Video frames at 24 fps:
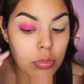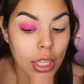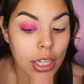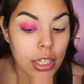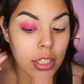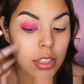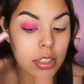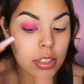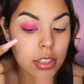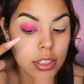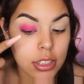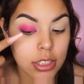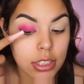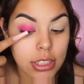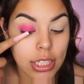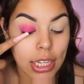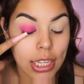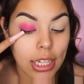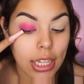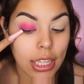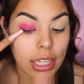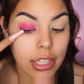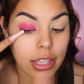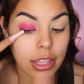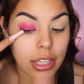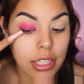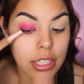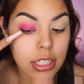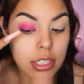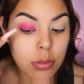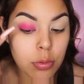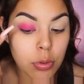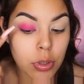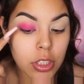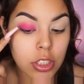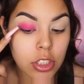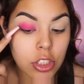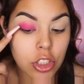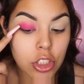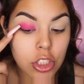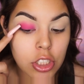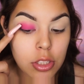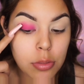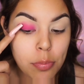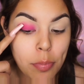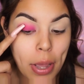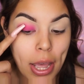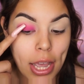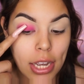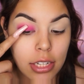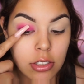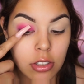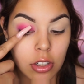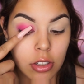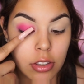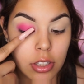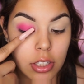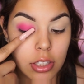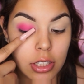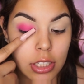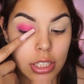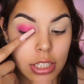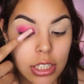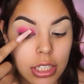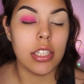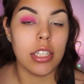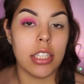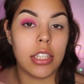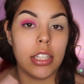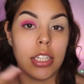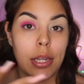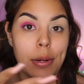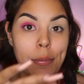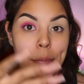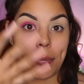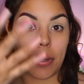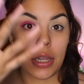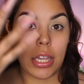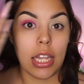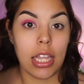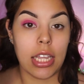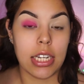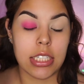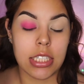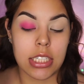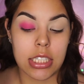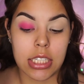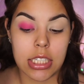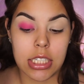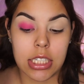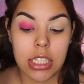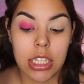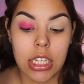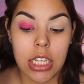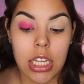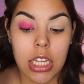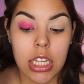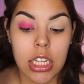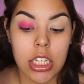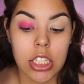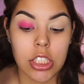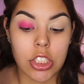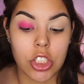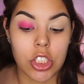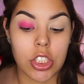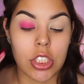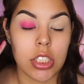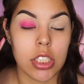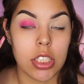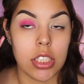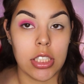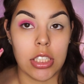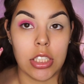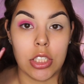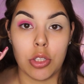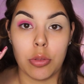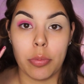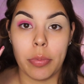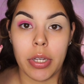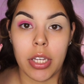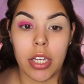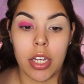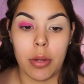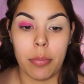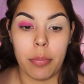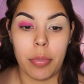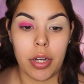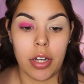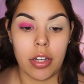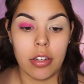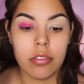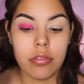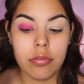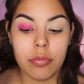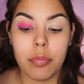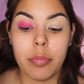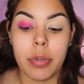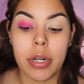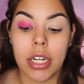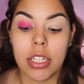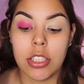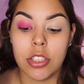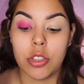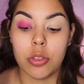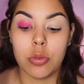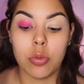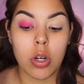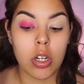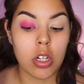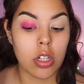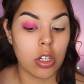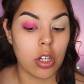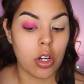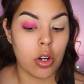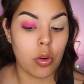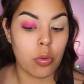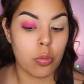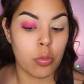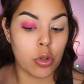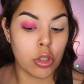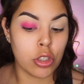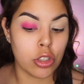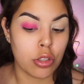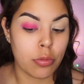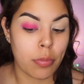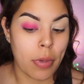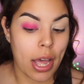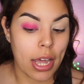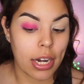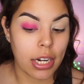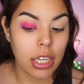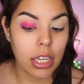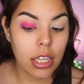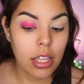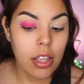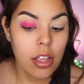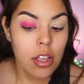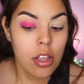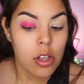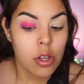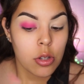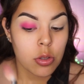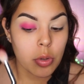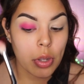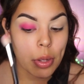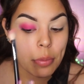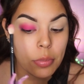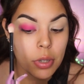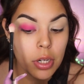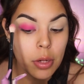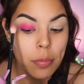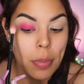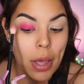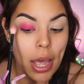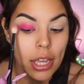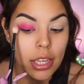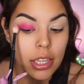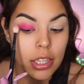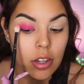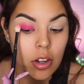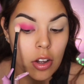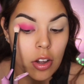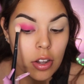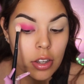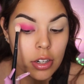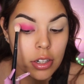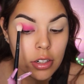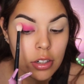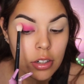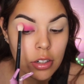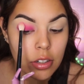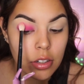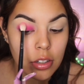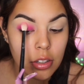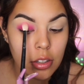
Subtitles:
like stay like this where it's just packed on the lid and then blended just a little bit above. But I do want to go more dramatic, so I'm going to pack it on